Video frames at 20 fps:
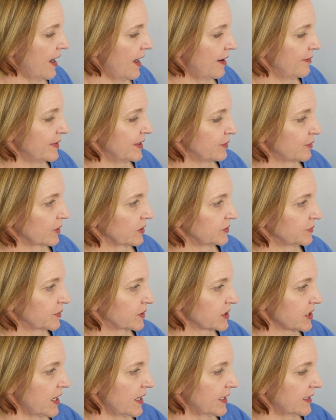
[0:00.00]
I mean, we're,
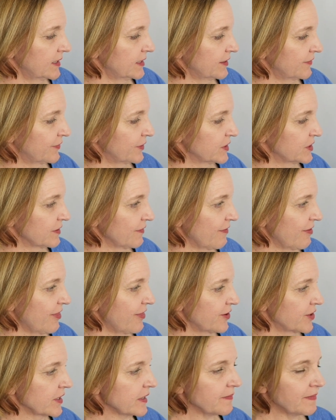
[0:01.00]
we're talking a difference of
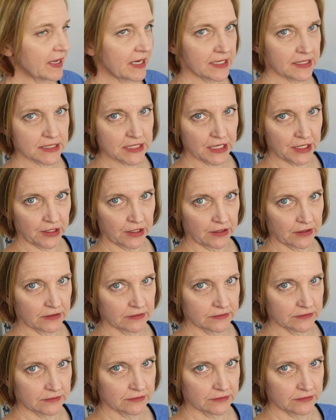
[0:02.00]
30 minutes here,